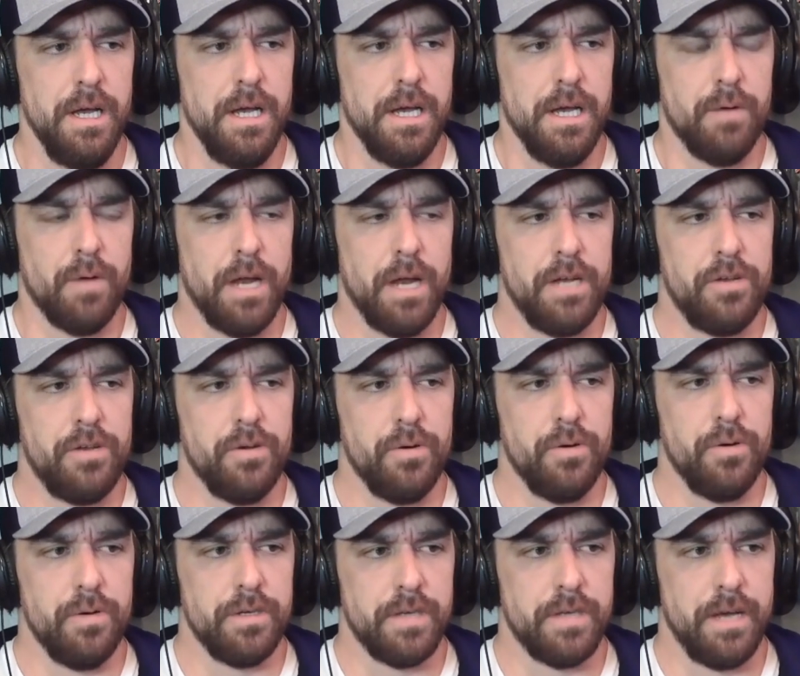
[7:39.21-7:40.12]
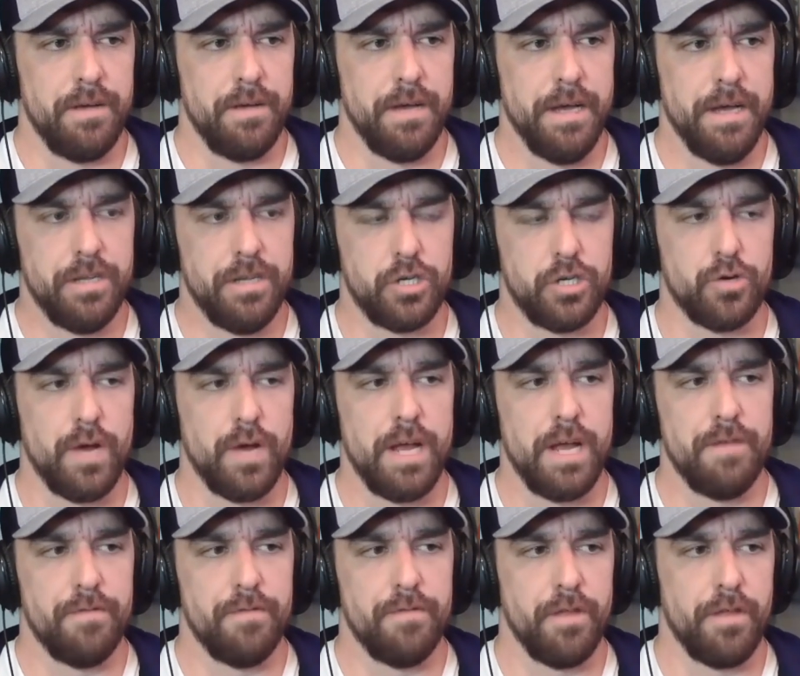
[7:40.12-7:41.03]
what I do is to
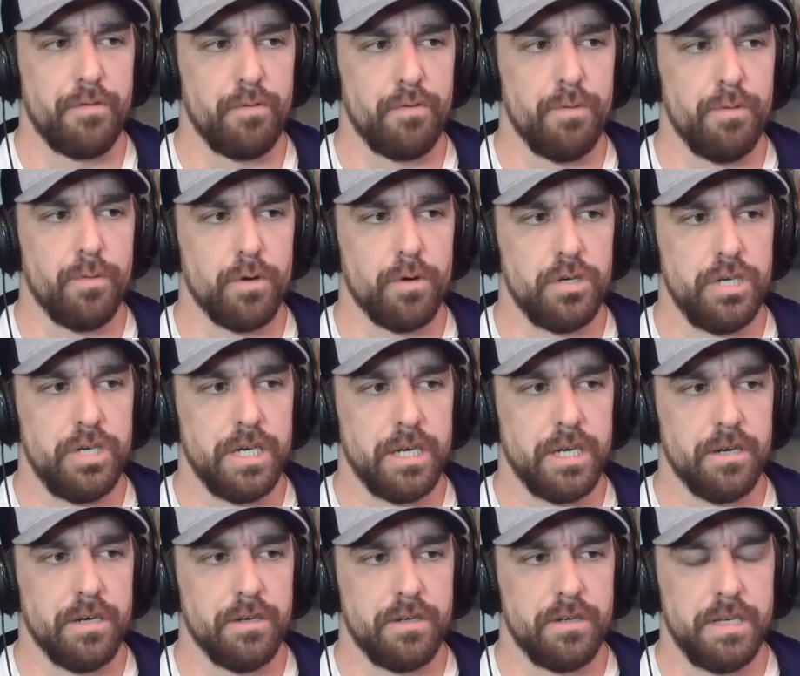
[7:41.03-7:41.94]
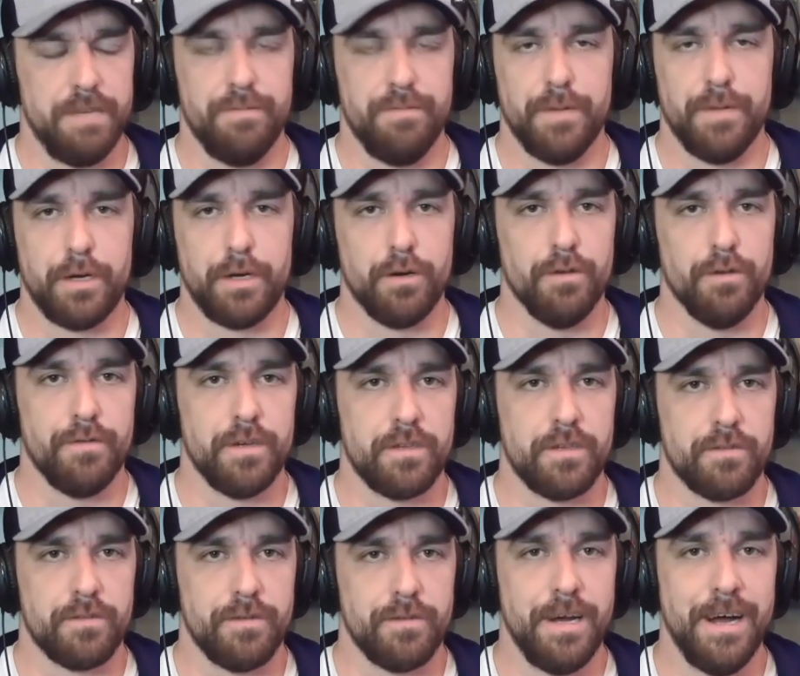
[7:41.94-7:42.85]
train for the 3-board jiggers. If my
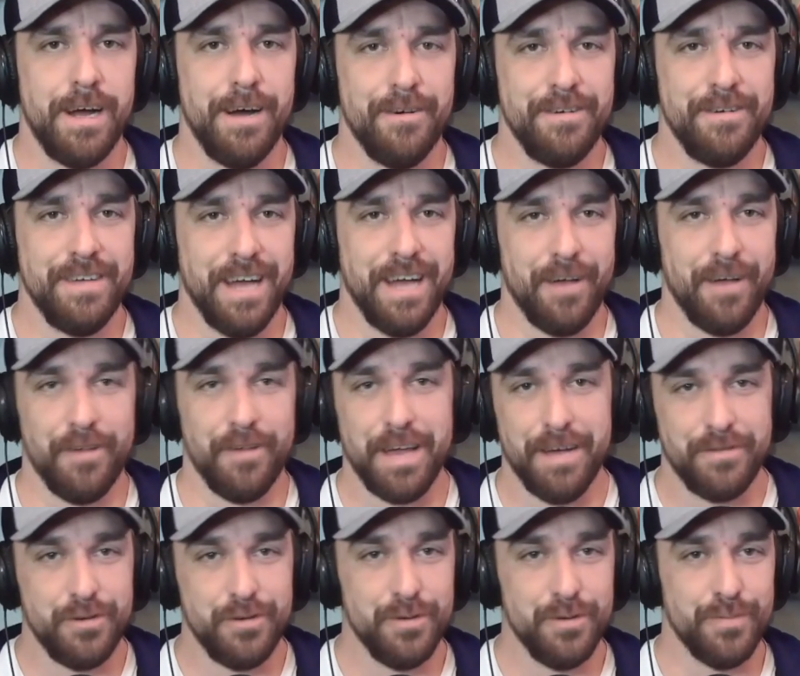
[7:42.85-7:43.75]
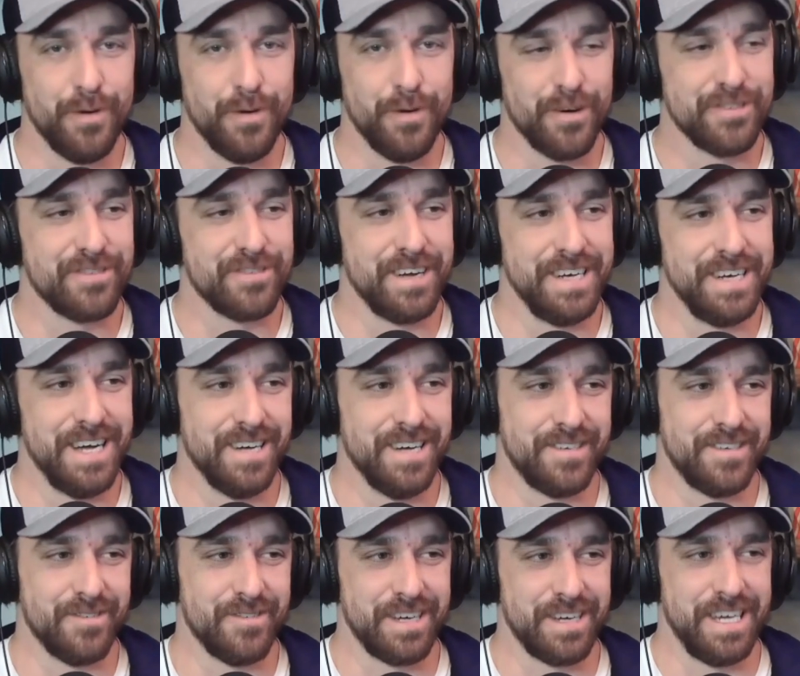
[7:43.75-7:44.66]
girlfriend's around, I only have 2 boards right now,
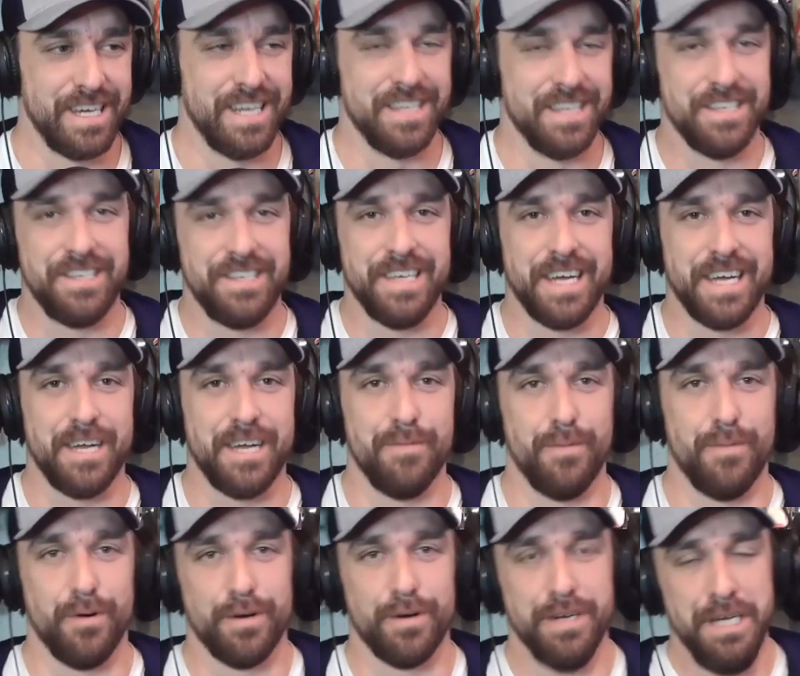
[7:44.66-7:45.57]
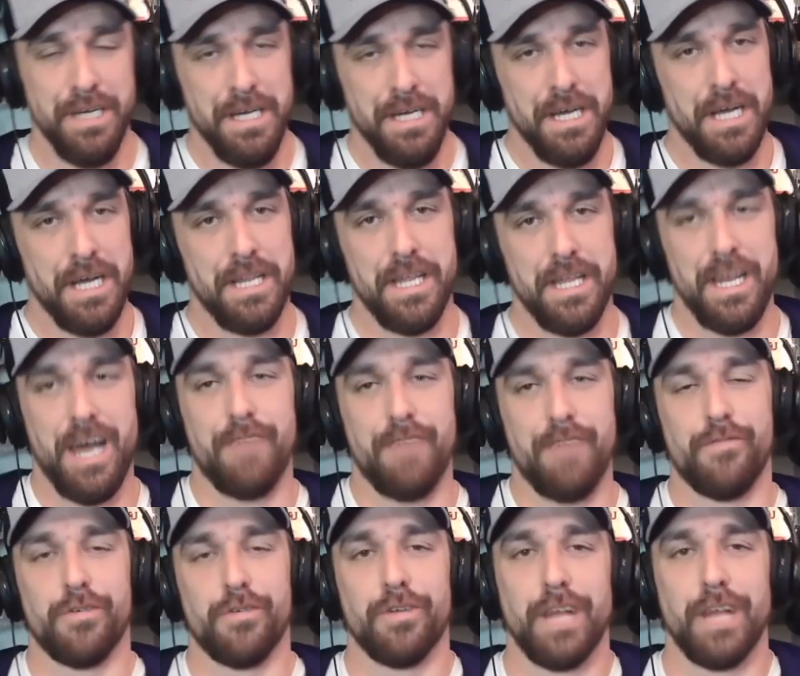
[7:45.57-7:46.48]
so I'll get on the second board and then have
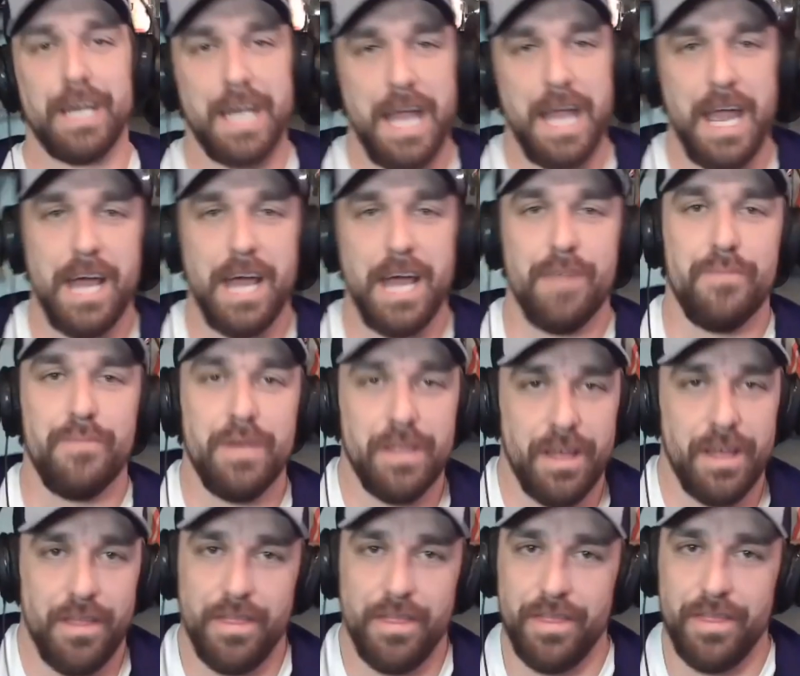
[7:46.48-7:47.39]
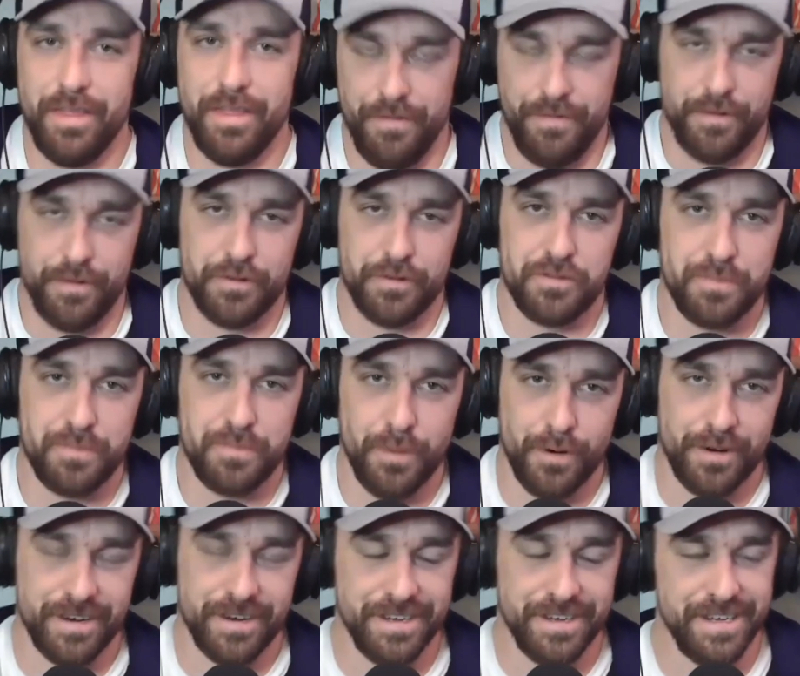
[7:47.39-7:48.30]
her hand me the first
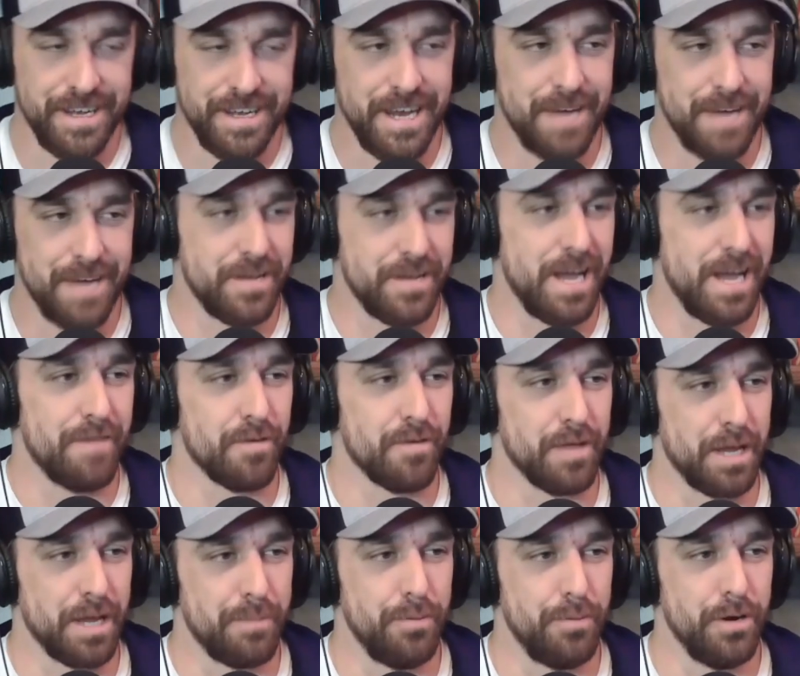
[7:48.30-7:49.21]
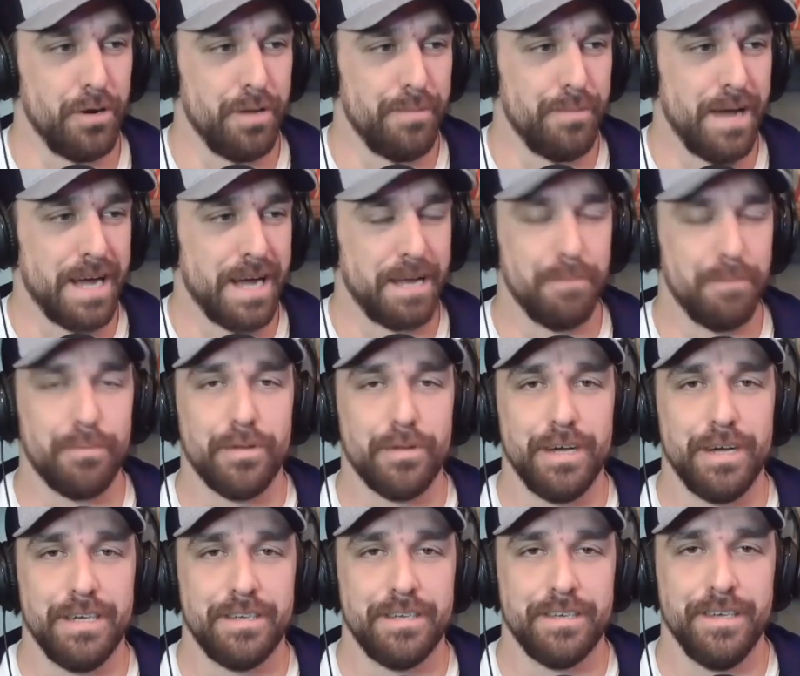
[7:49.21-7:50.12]
board, and then have to have her put it back in
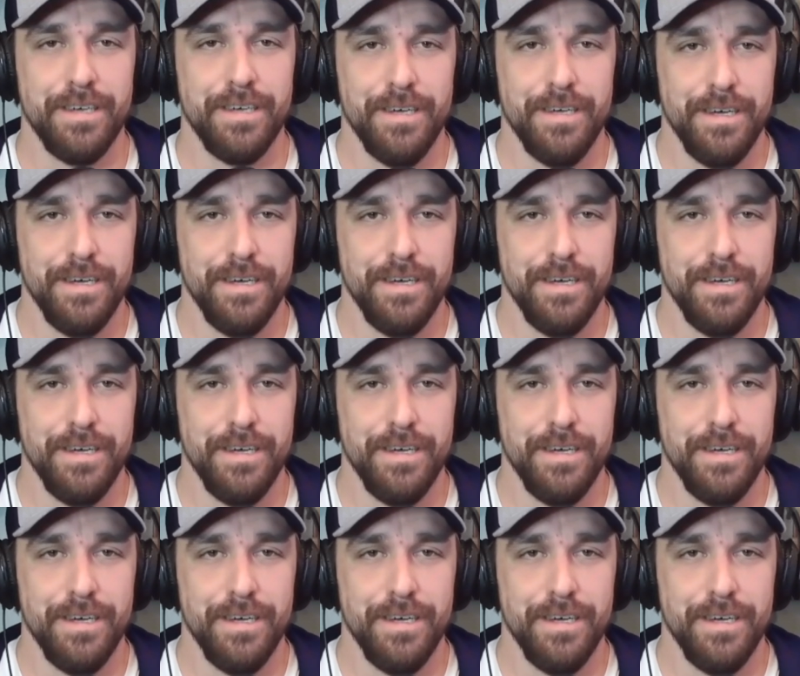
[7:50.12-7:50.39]
place.